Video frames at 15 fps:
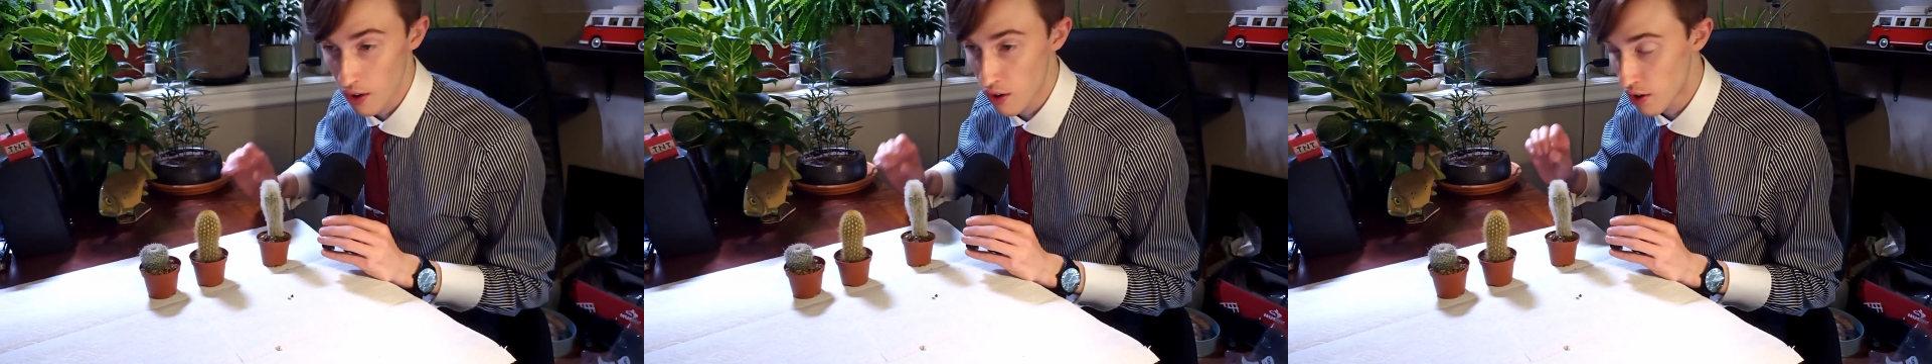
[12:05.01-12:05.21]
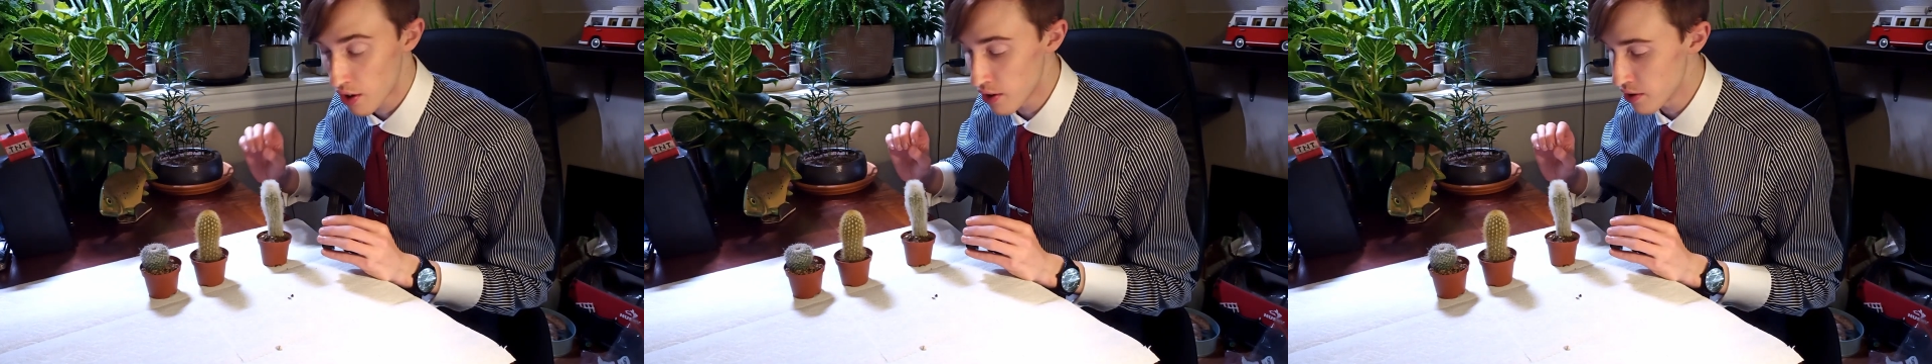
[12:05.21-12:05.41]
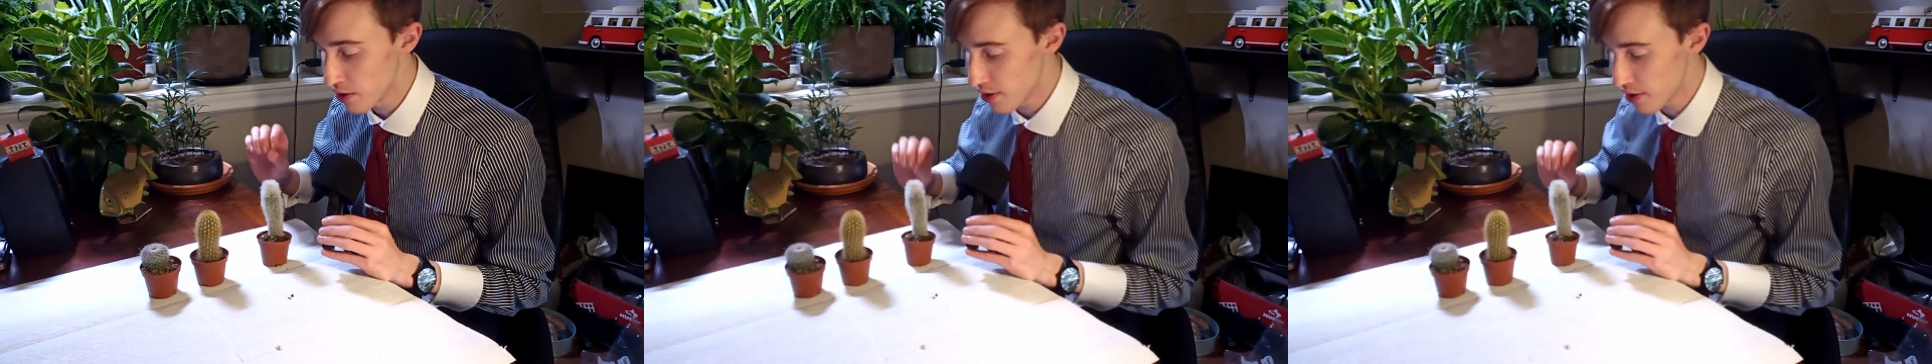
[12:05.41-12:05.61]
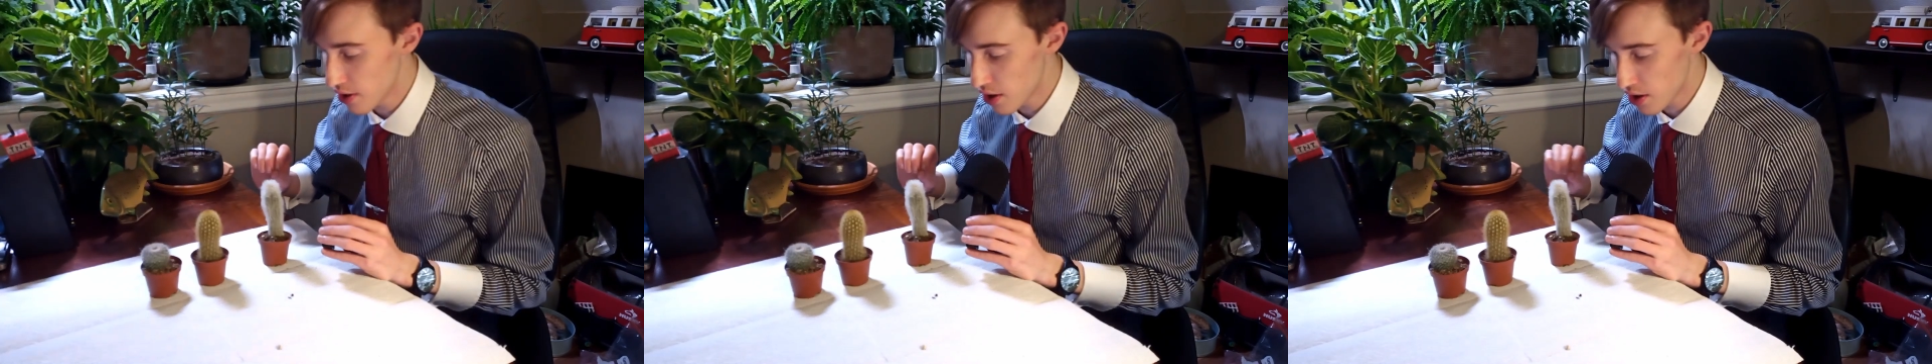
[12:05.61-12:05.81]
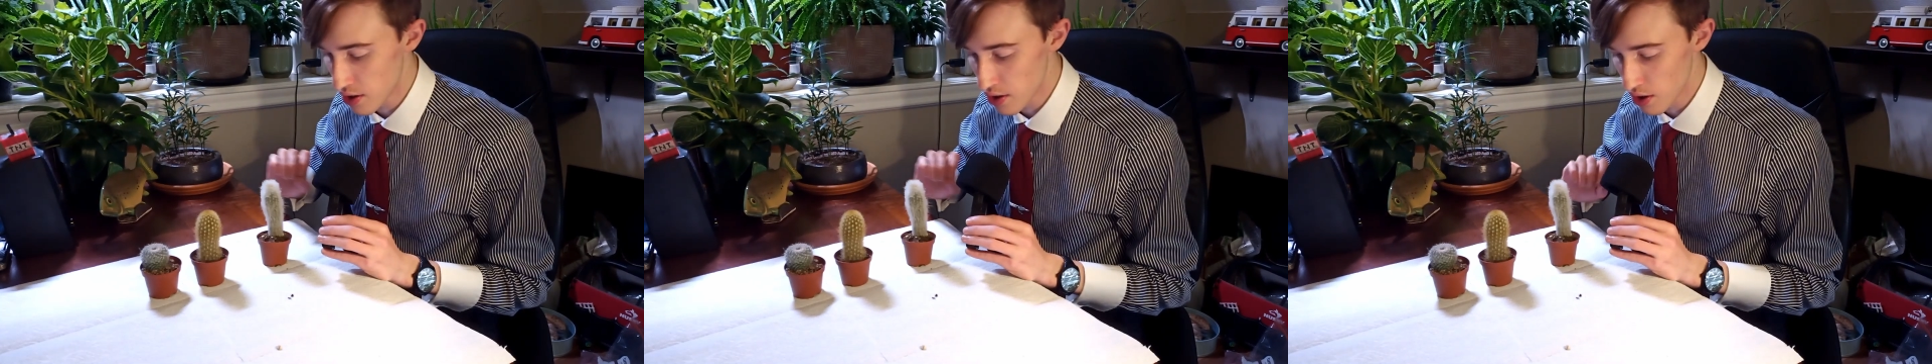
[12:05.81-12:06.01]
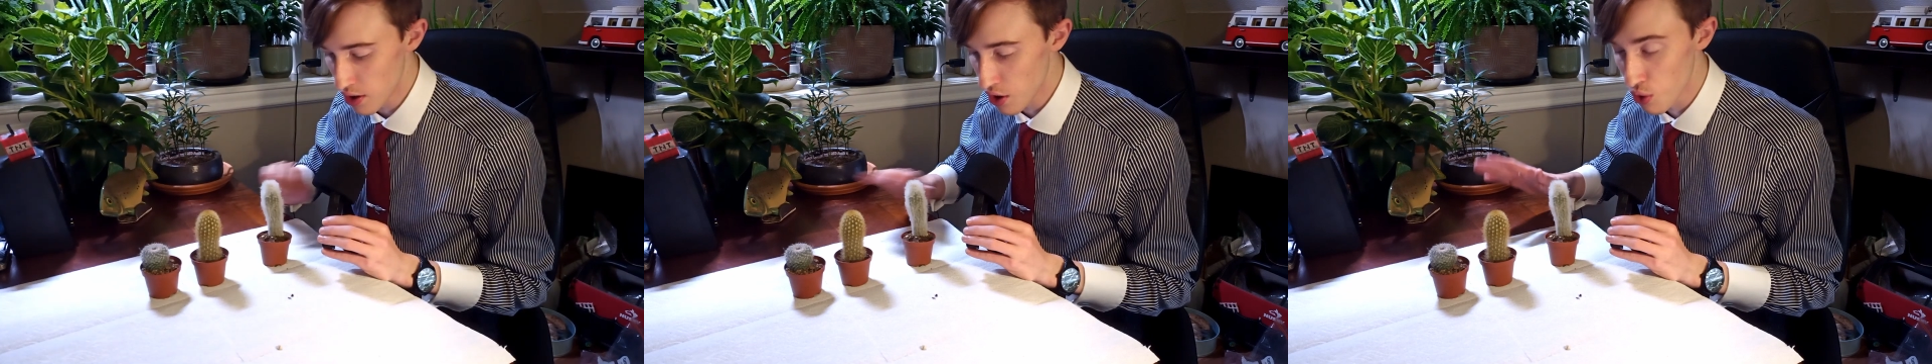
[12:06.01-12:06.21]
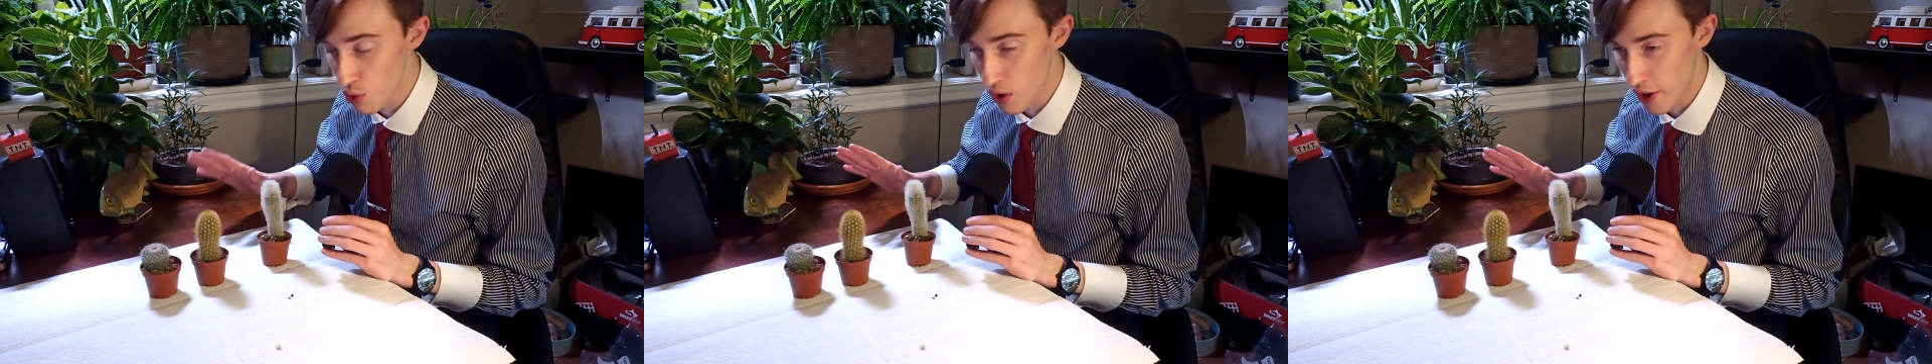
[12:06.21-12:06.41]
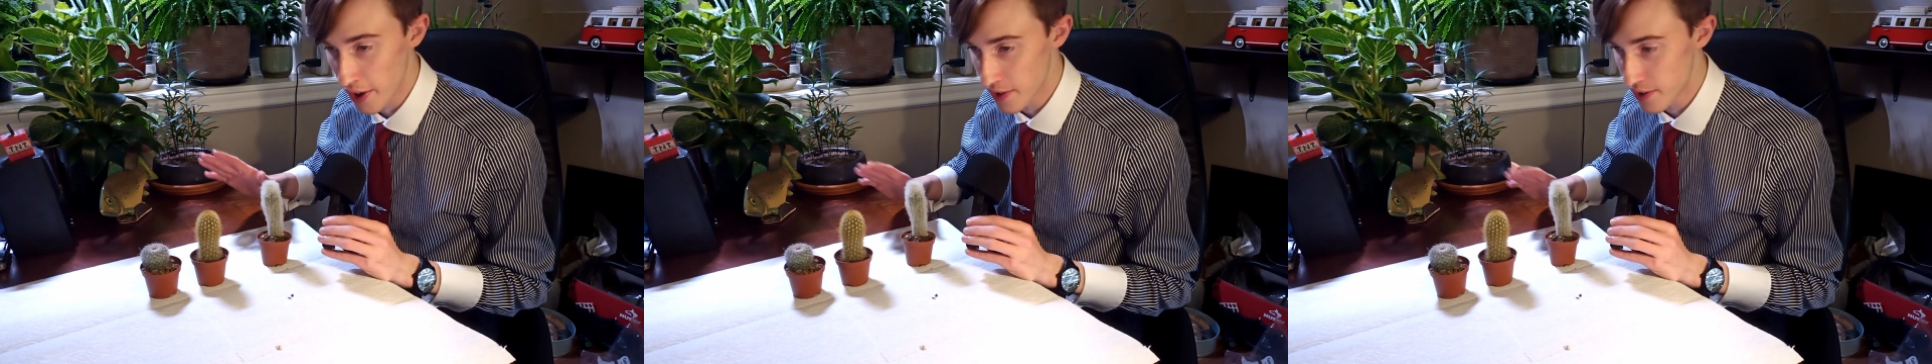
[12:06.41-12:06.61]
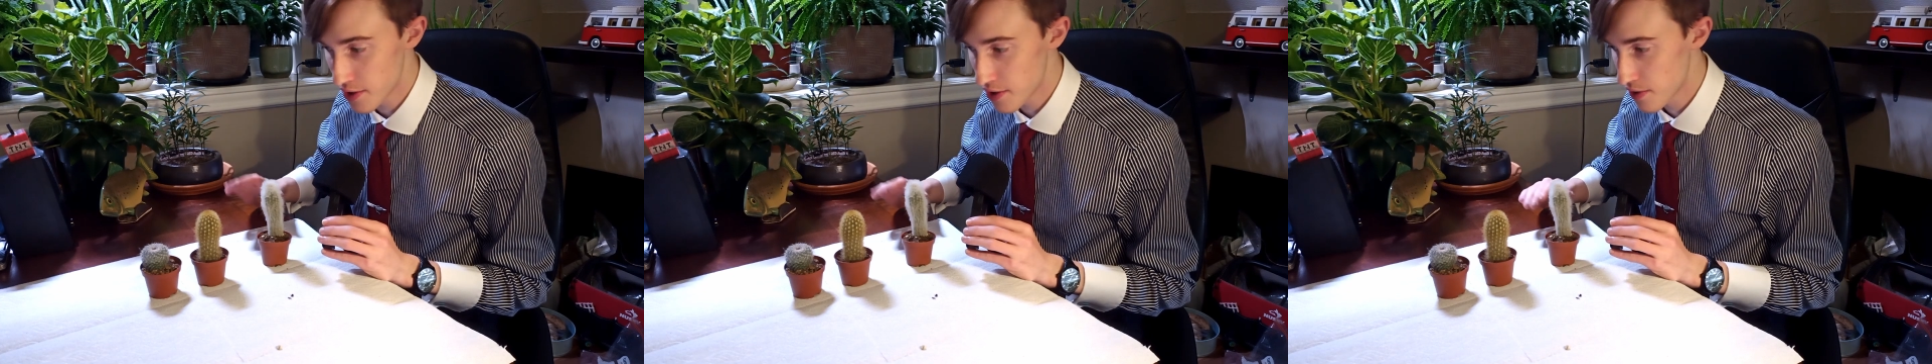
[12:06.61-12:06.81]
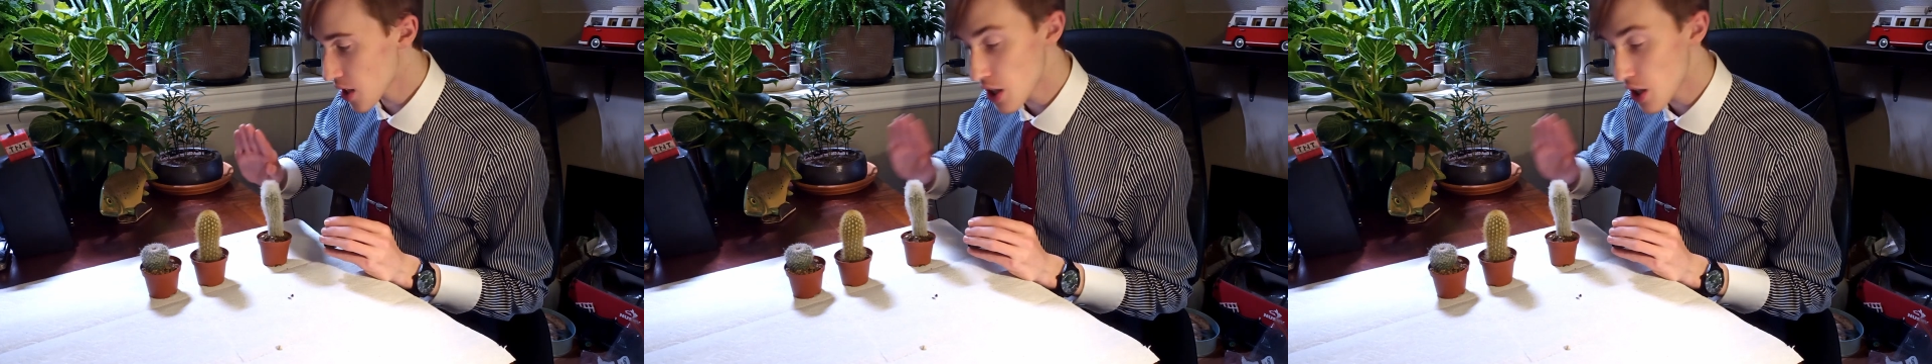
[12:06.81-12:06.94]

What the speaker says: on low light.